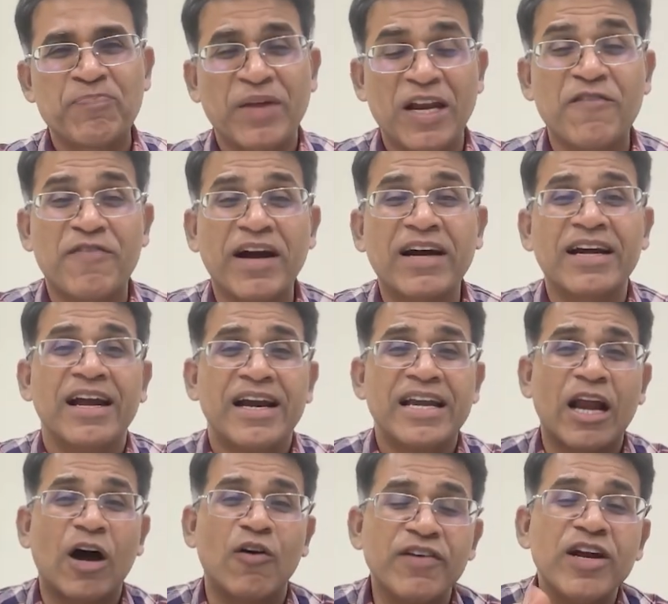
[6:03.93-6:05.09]
In fact,
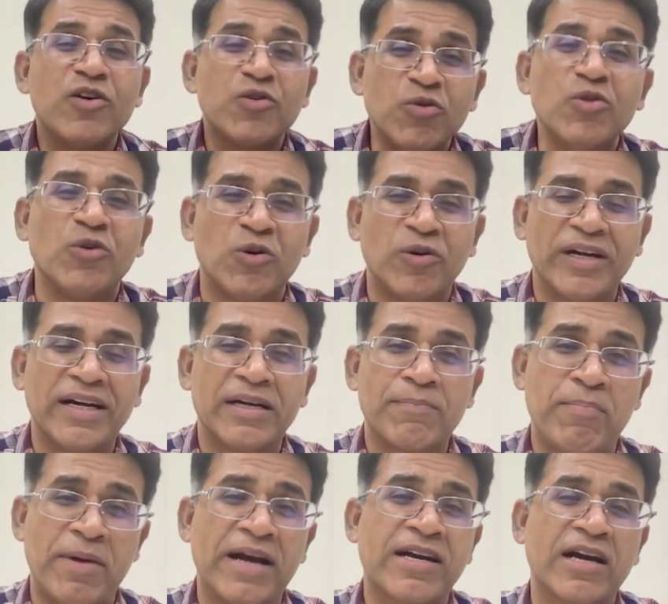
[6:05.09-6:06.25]
now we do know
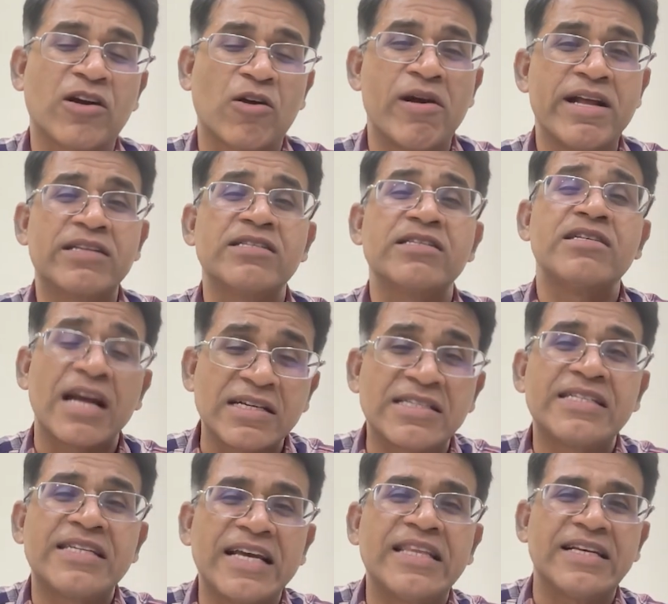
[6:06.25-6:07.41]
plate tectonics does
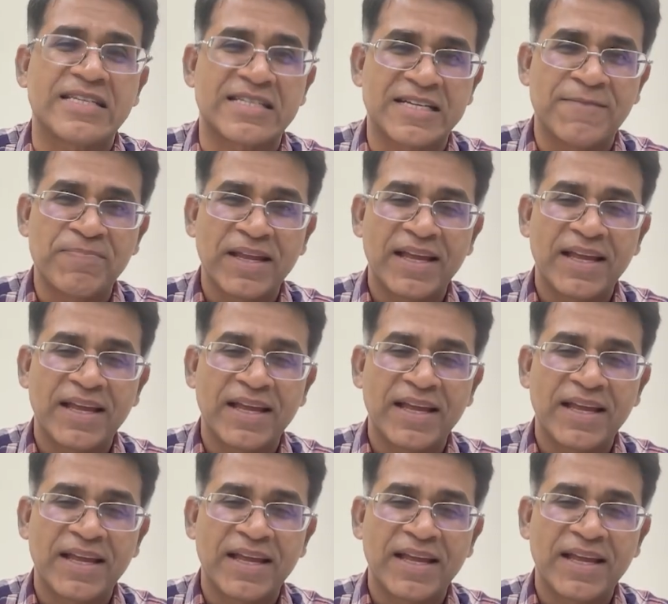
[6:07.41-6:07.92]
say this.